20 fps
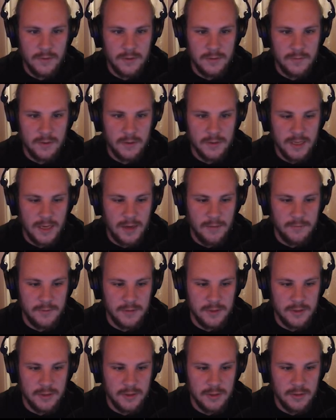as well as
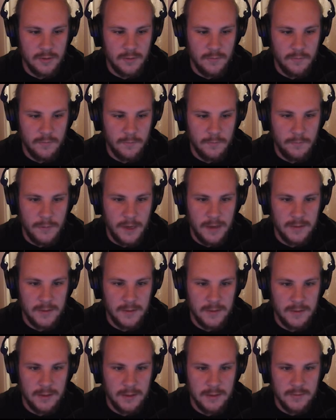averages of
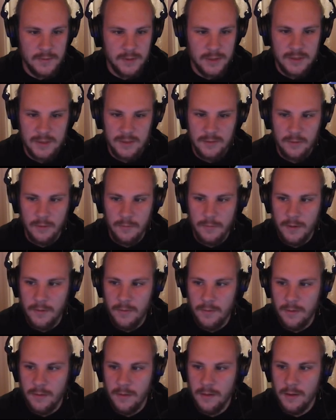banding, as well as stereo
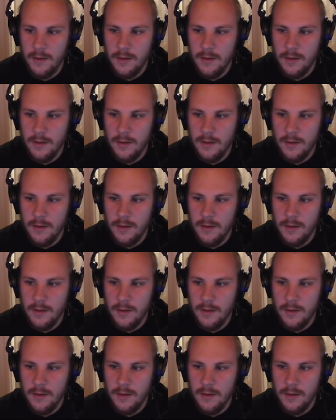width.